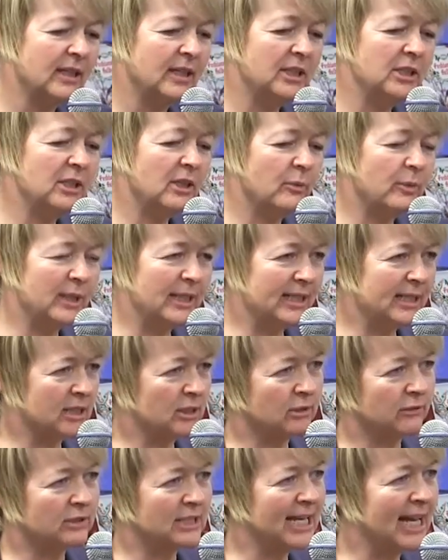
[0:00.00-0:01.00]
You know, within
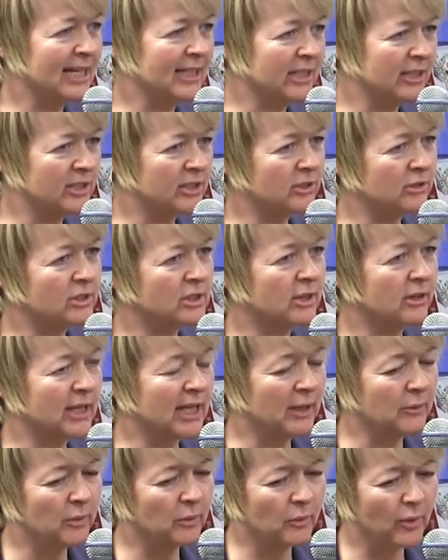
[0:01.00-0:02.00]
sort of 10 years or so,
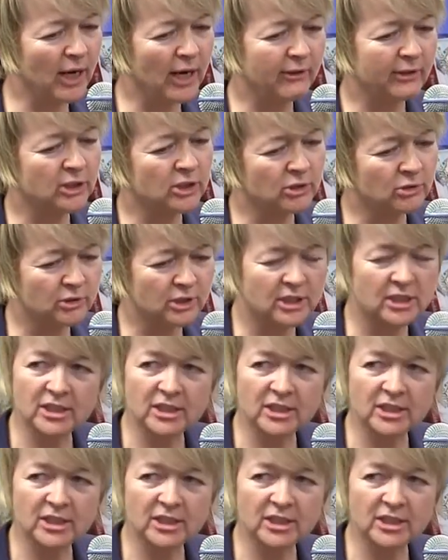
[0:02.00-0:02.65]
they were wearing shorter